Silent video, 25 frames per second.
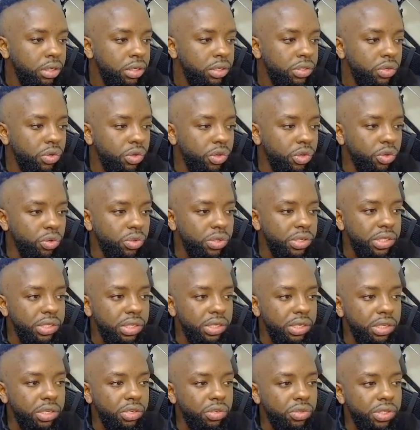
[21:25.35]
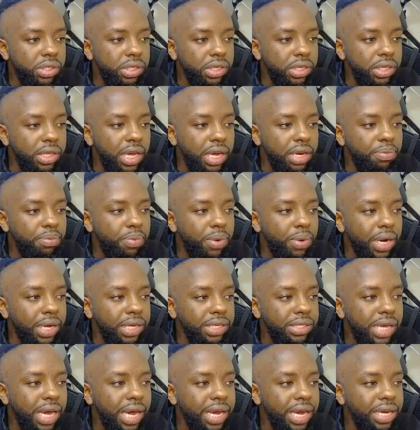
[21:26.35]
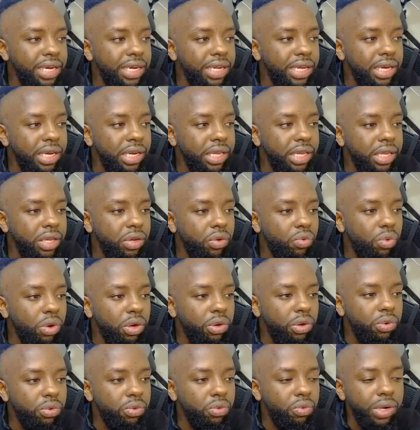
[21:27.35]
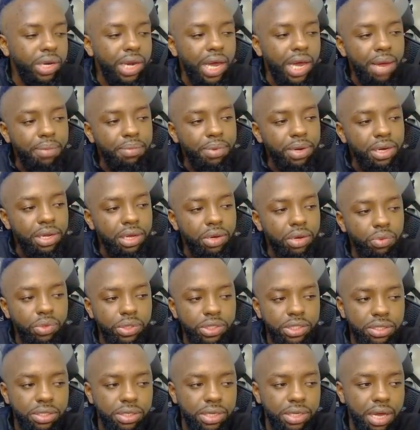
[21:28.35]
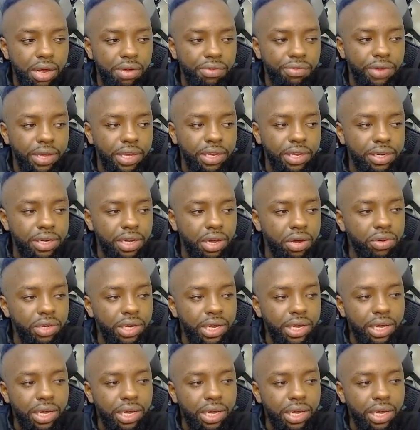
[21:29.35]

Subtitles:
So you'll see that price ideally, what happened here, we just got faked out,